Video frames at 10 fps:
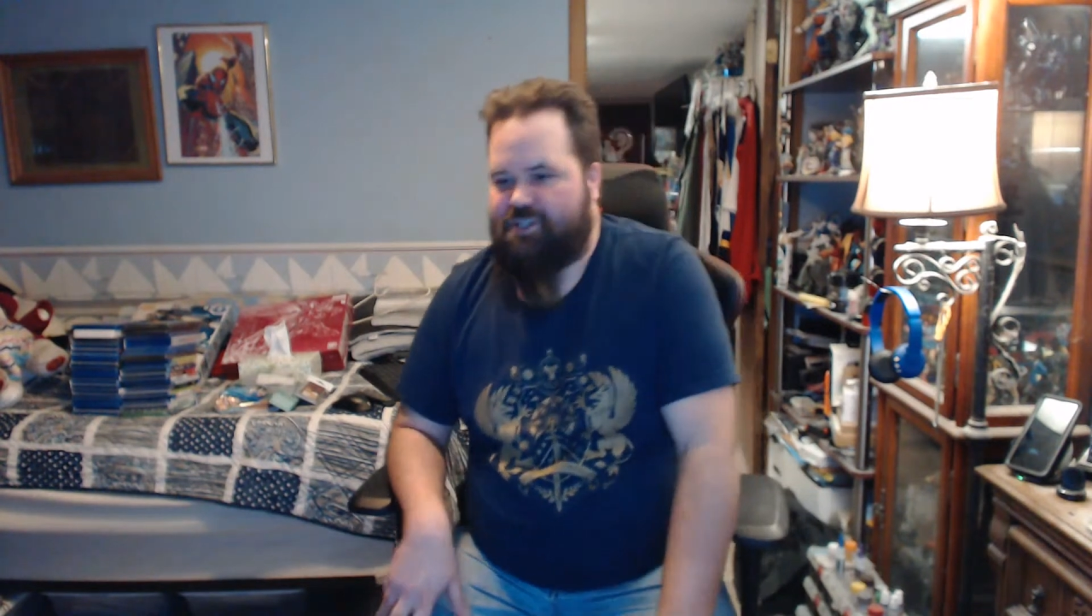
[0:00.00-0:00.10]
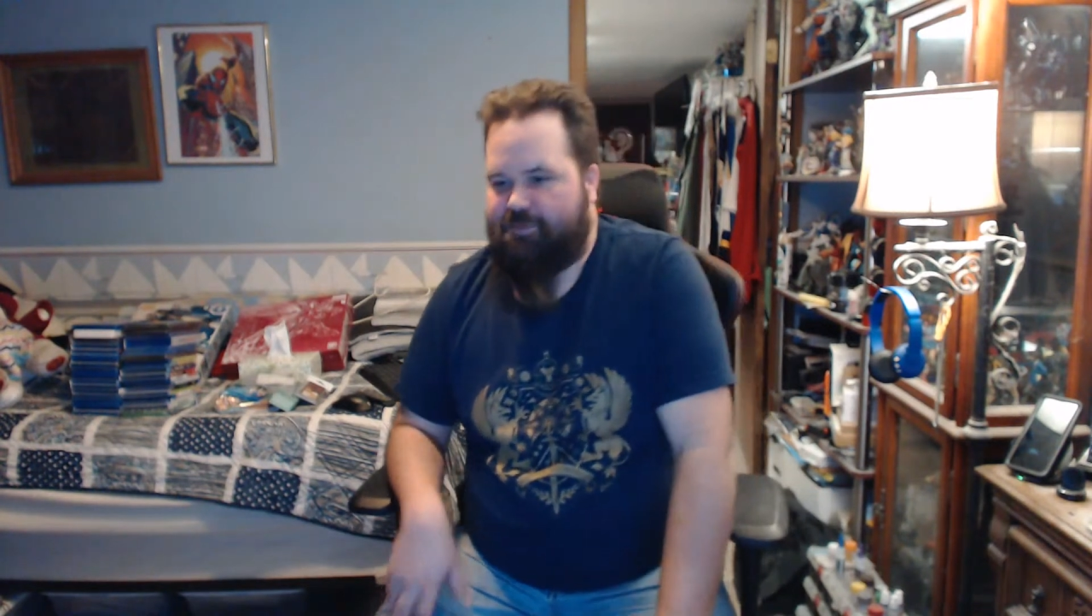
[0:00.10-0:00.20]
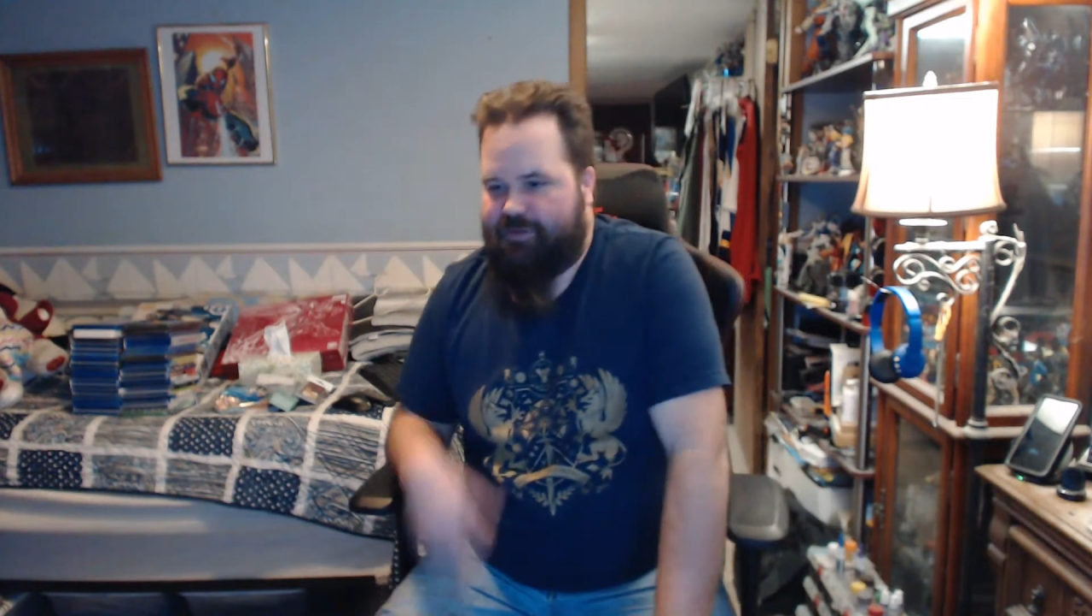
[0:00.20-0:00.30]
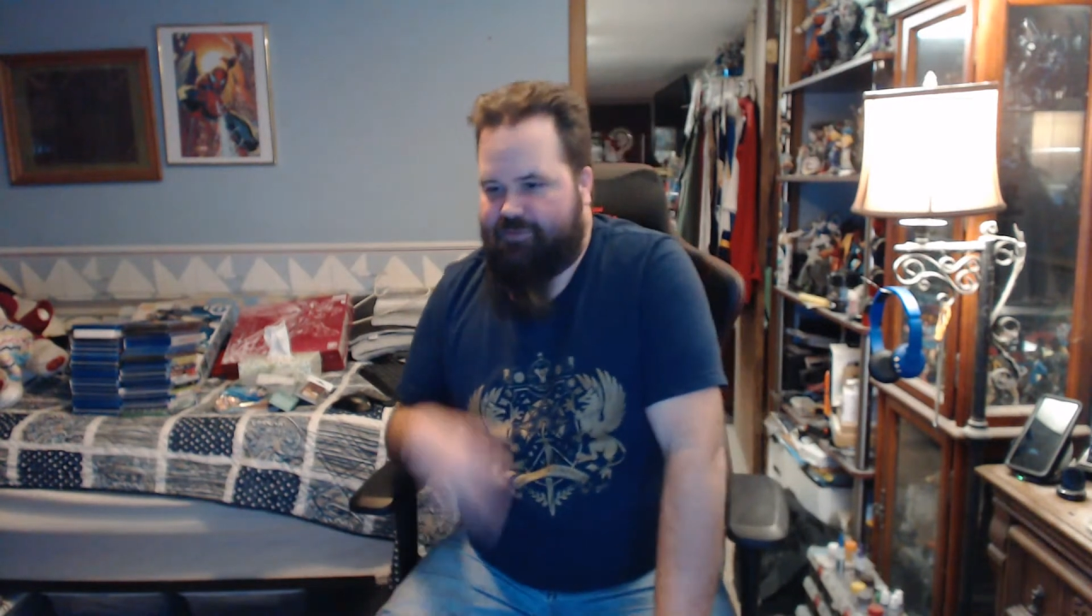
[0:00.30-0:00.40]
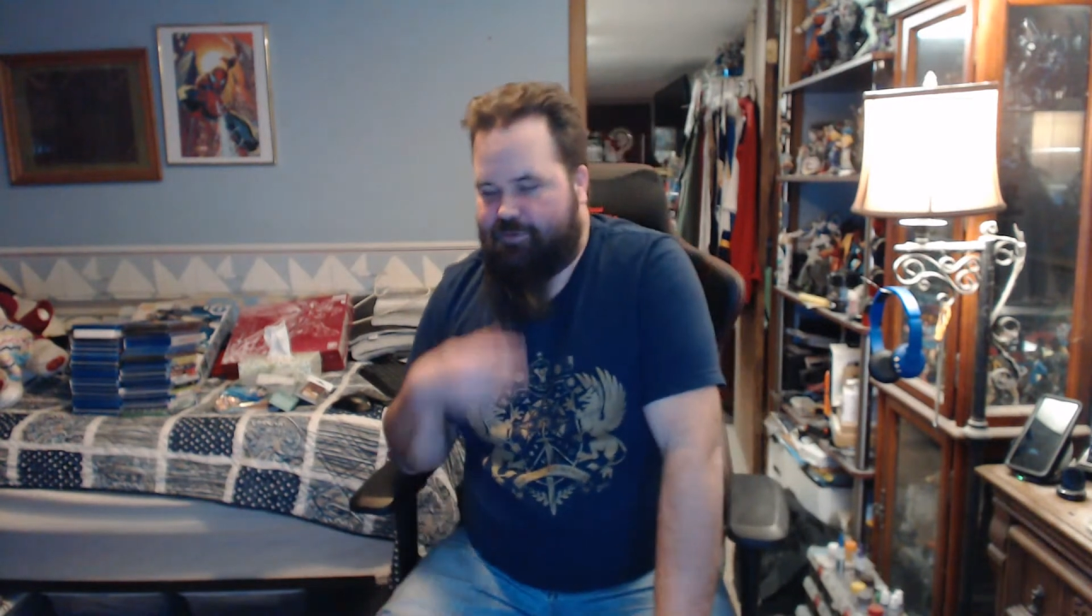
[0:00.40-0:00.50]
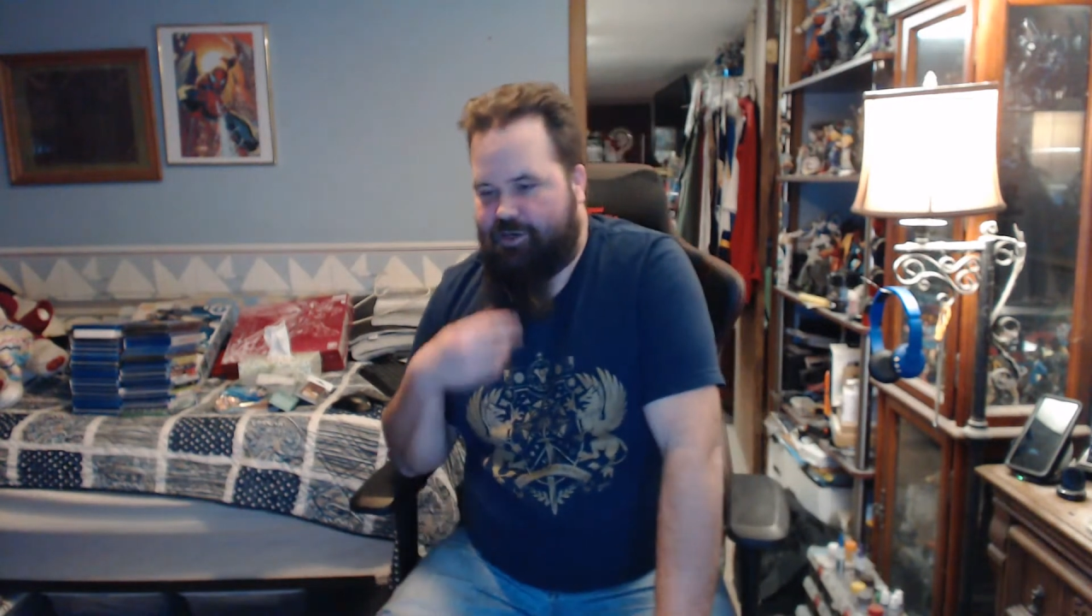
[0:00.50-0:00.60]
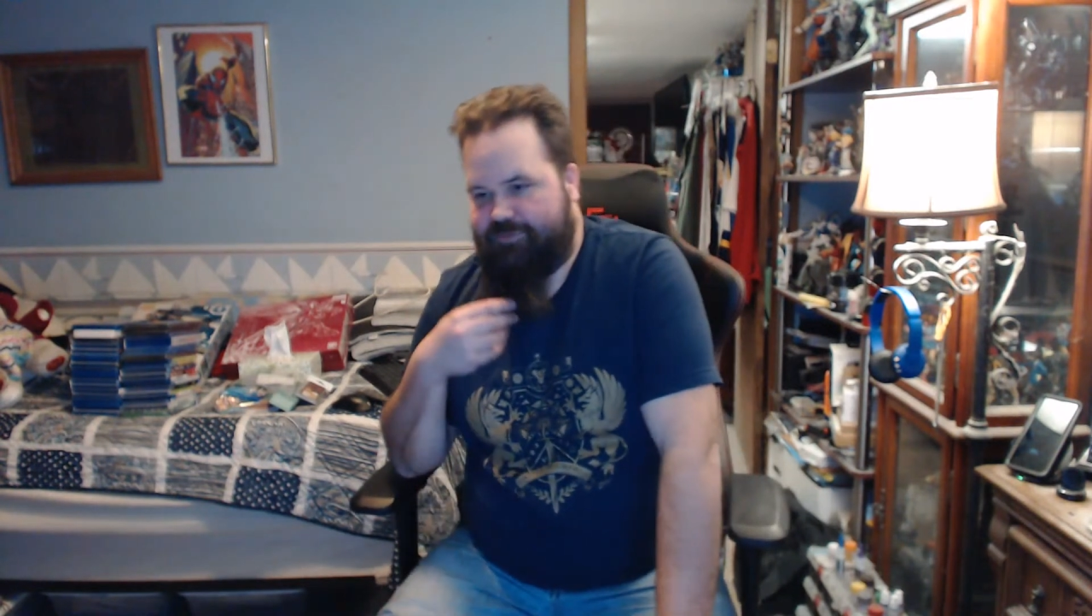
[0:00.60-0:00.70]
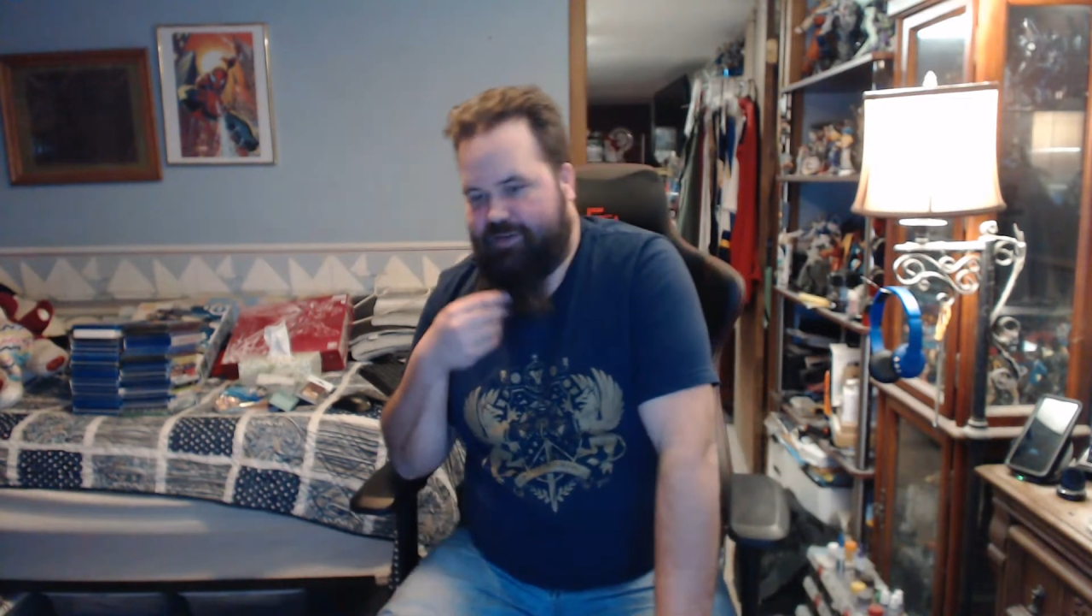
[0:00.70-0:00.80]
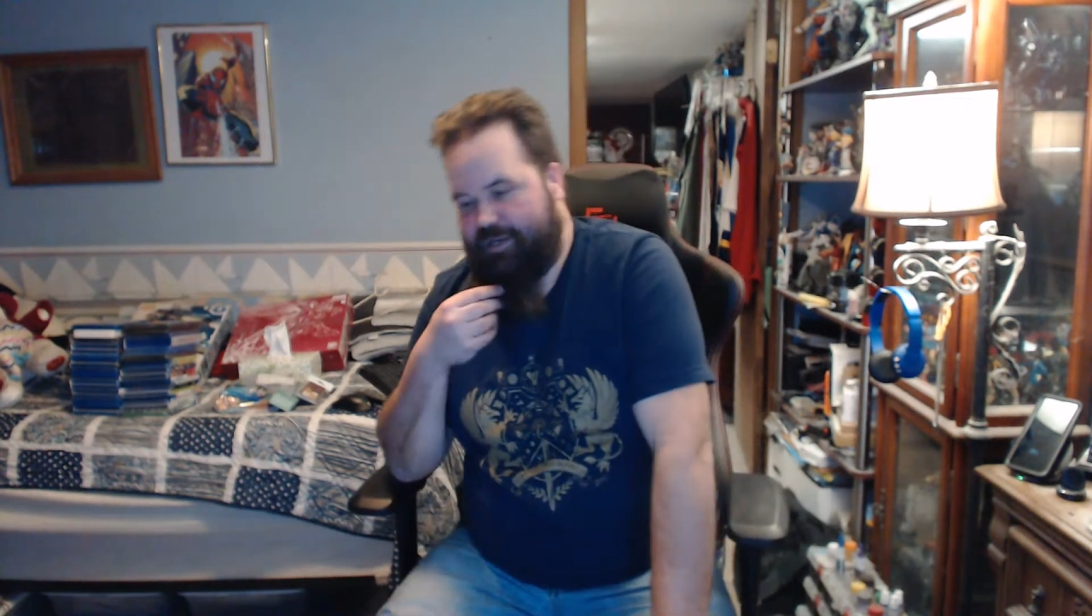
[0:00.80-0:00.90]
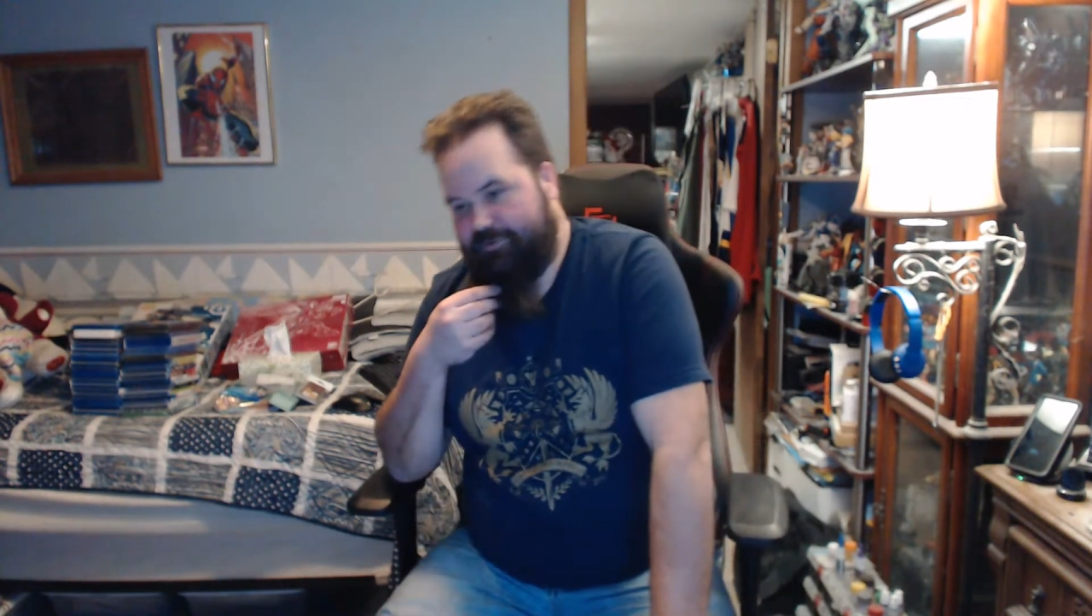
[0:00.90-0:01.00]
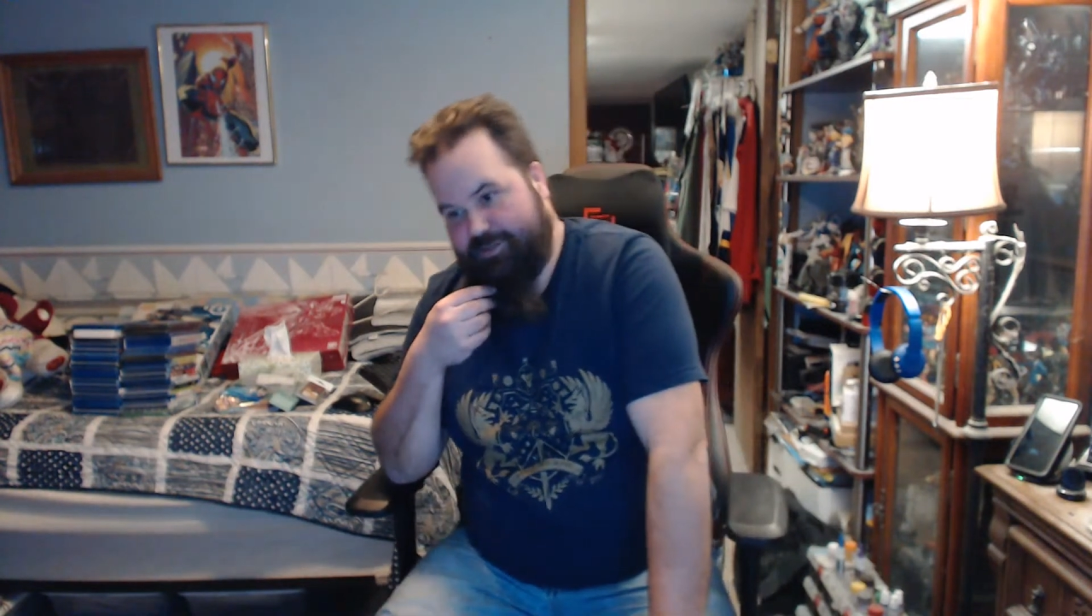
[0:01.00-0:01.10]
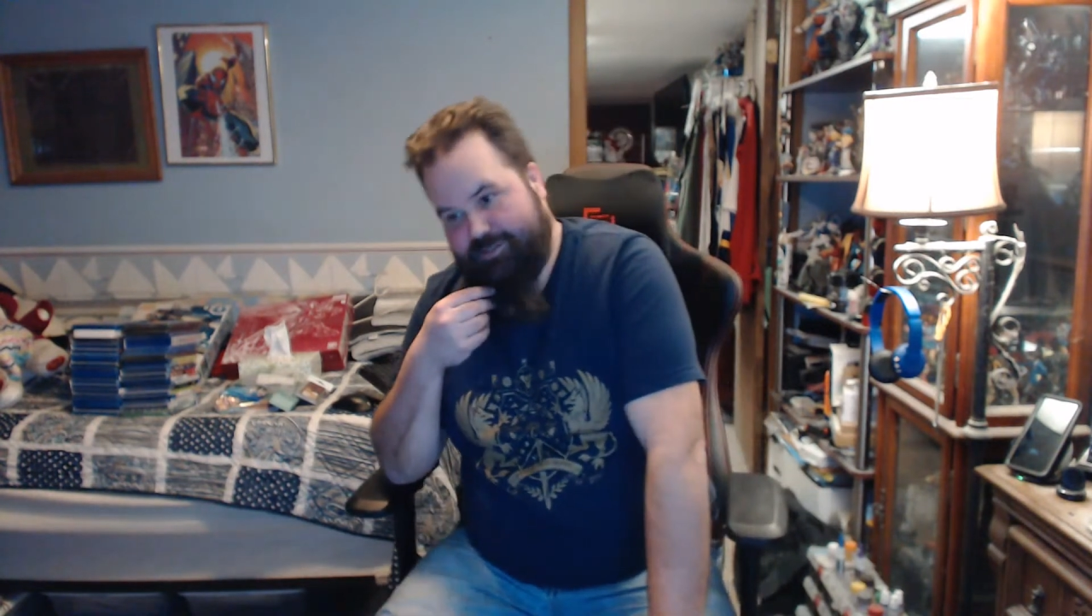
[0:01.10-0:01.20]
shipping for the Mark V.